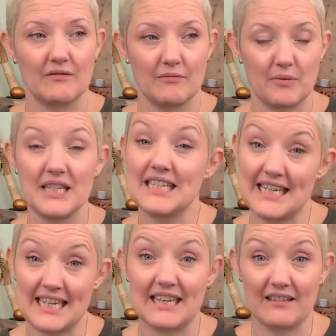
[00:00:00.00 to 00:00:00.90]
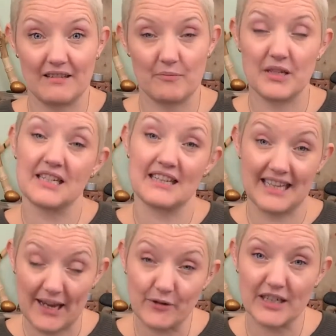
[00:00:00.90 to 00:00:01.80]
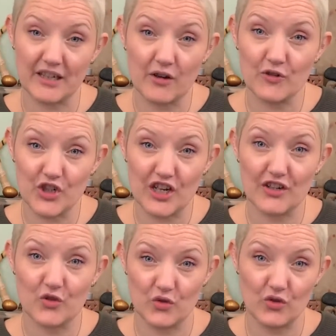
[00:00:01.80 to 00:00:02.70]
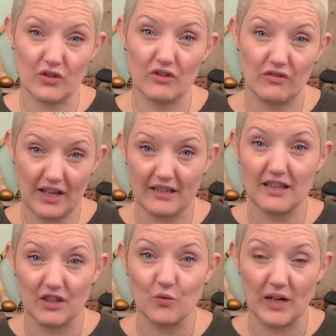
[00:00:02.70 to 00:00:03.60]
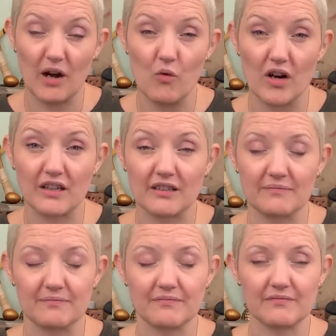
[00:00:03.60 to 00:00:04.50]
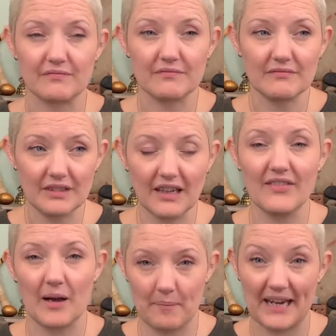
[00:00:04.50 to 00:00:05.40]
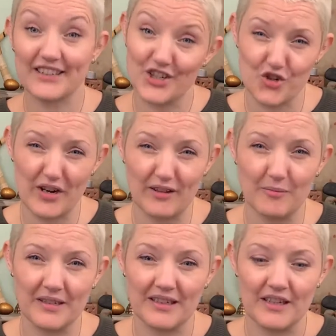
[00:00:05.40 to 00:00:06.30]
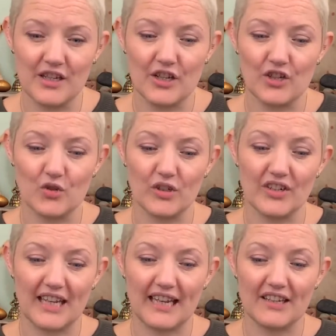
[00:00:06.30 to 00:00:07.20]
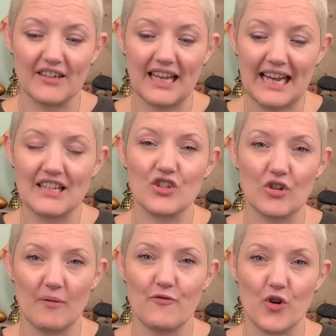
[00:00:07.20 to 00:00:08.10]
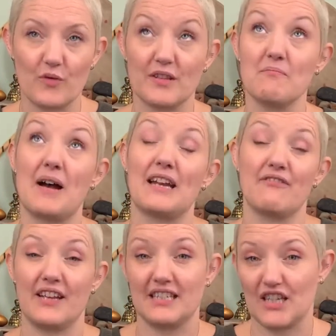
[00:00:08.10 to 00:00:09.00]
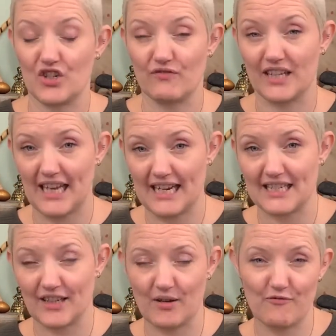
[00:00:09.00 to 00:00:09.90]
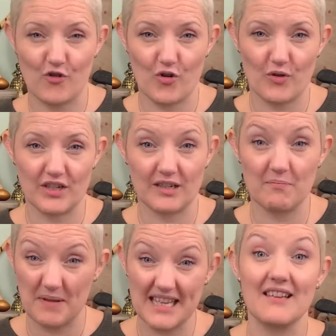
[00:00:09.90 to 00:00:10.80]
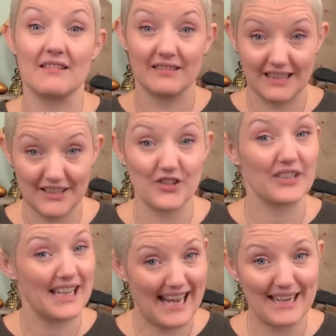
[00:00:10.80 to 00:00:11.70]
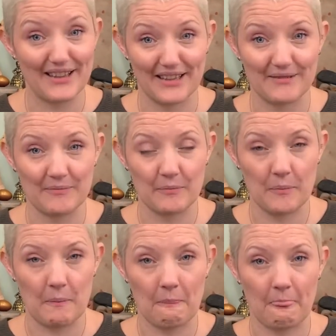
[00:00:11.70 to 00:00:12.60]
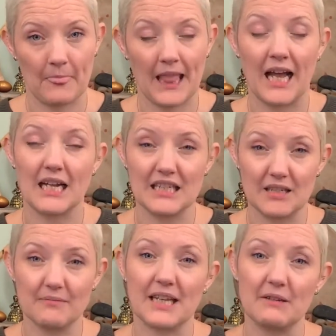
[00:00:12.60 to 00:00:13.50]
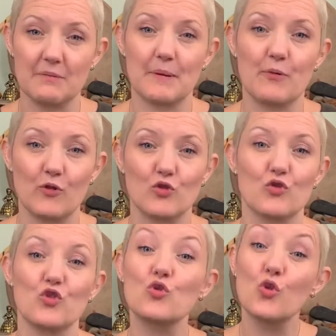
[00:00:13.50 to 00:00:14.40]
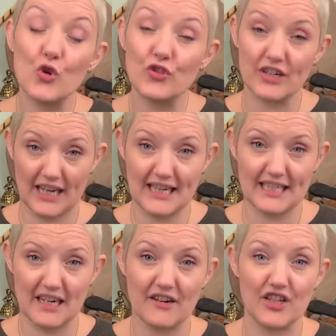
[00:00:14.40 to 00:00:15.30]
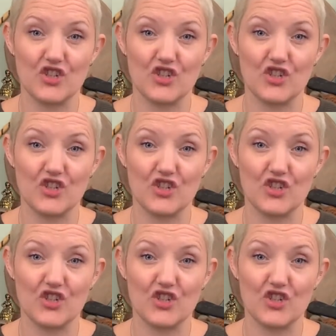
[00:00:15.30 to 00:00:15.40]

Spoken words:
predate the Celtic culture, so that's where I work, in that Pictish realm. So your guides who come forward, the manifestation of the guides that come forward can be literally anything. And sometimes people don't know who their guides are, they